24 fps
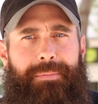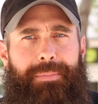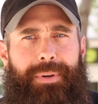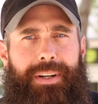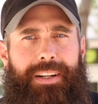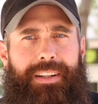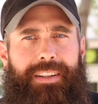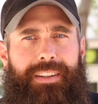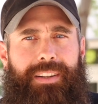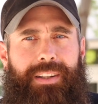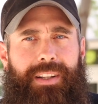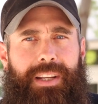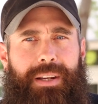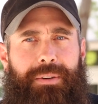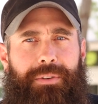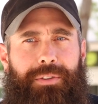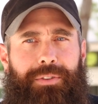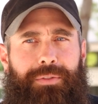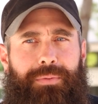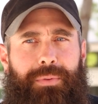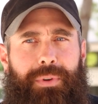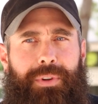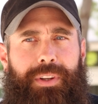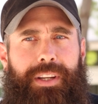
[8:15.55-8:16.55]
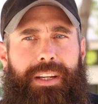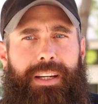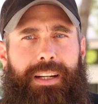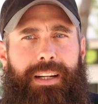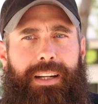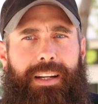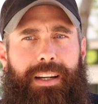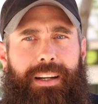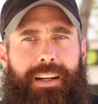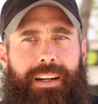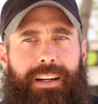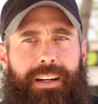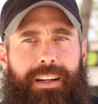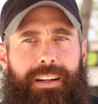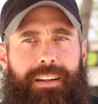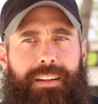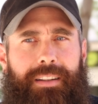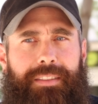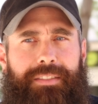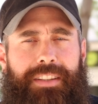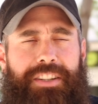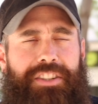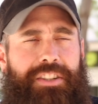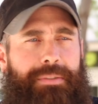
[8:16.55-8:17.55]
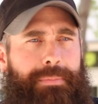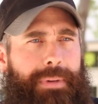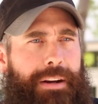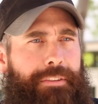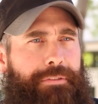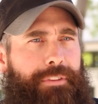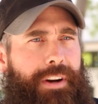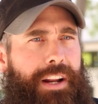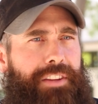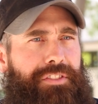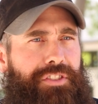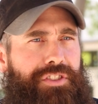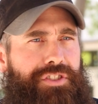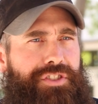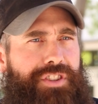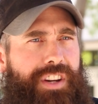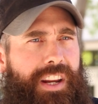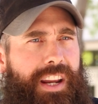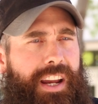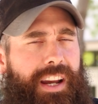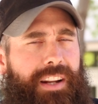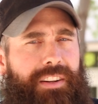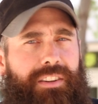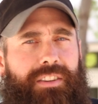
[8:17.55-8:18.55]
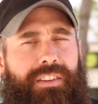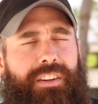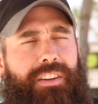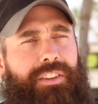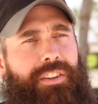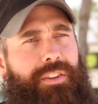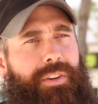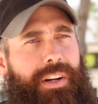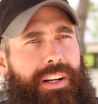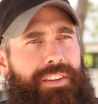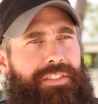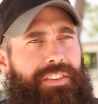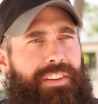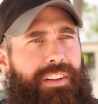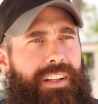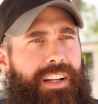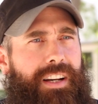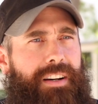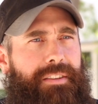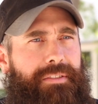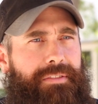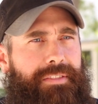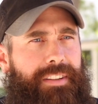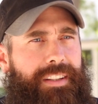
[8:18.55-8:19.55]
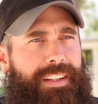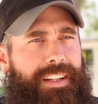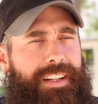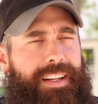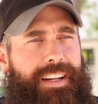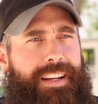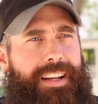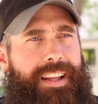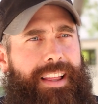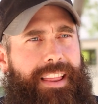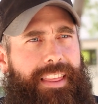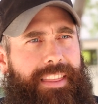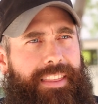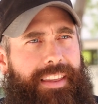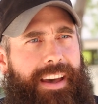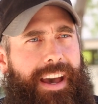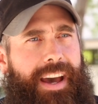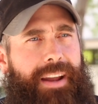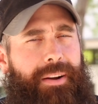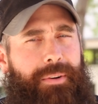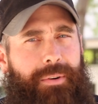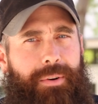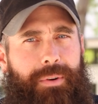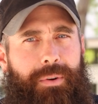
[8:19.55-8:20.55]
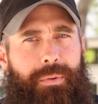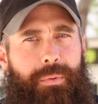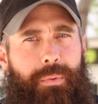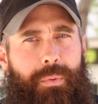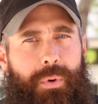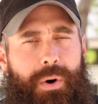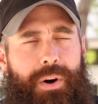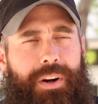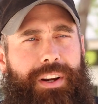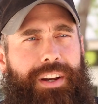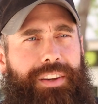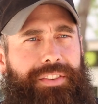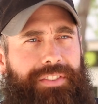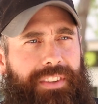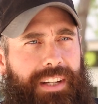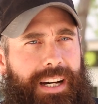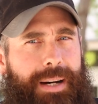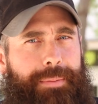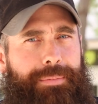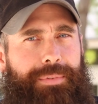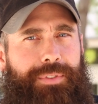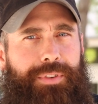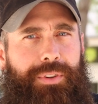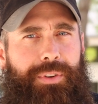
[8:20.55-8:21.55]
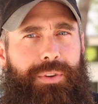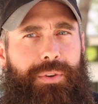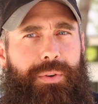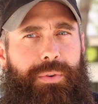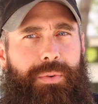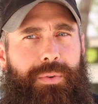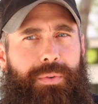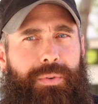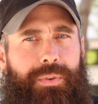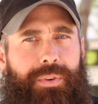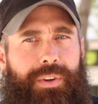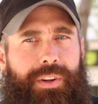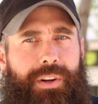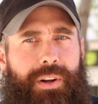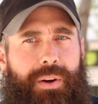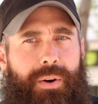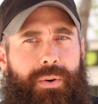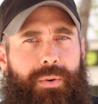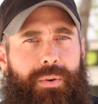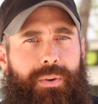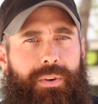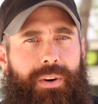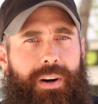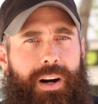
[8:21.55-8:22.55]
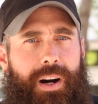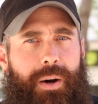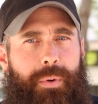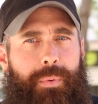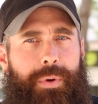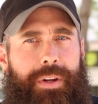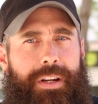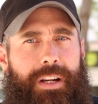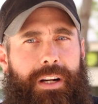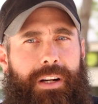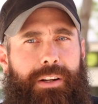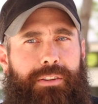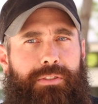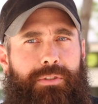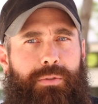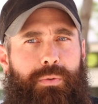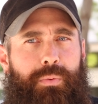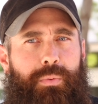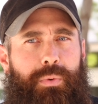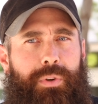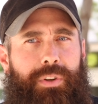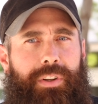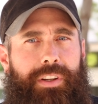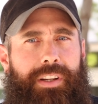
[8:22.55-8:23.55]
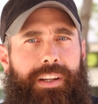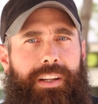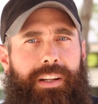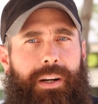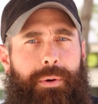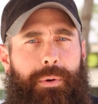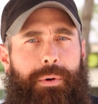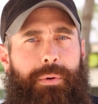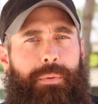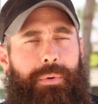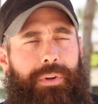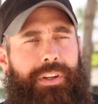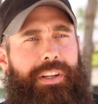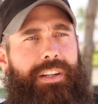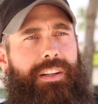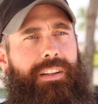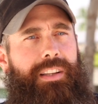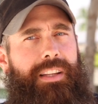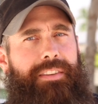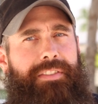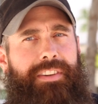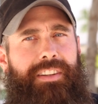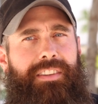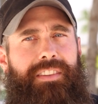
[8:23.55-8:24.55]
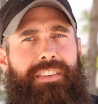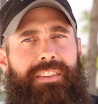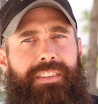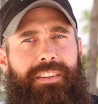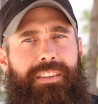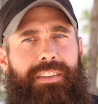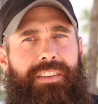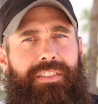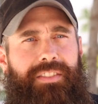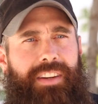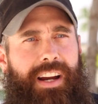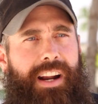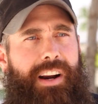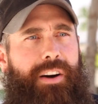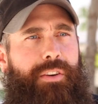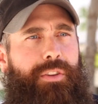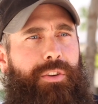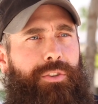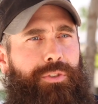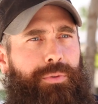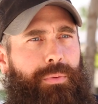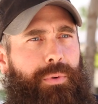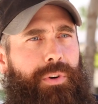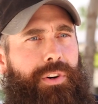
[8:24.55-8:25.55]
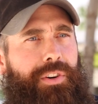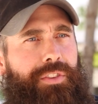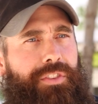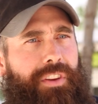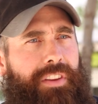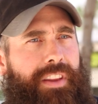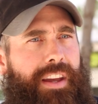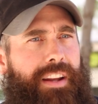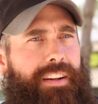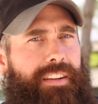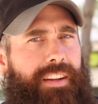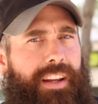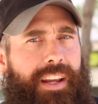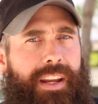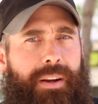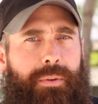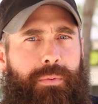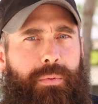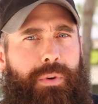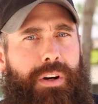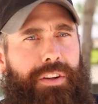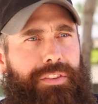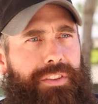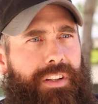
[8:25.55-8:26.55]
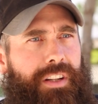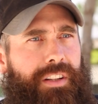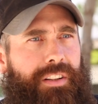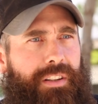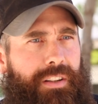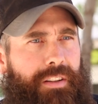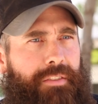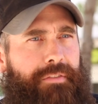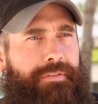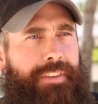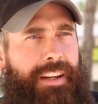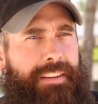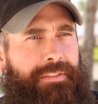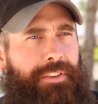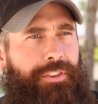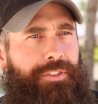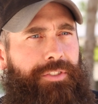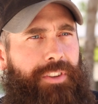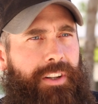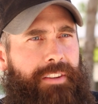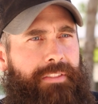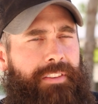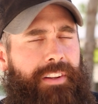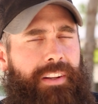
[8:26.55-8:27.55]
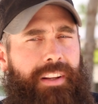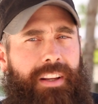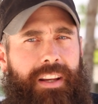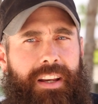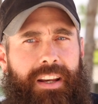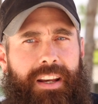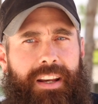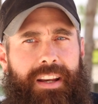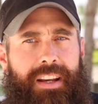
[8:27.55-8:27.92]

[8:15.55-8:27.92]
But it was really a teaching by Francis Chan called Crazy Love that woke us up to, you know, are we really living to desire those words on that day, "Well done, good and faithful servant,"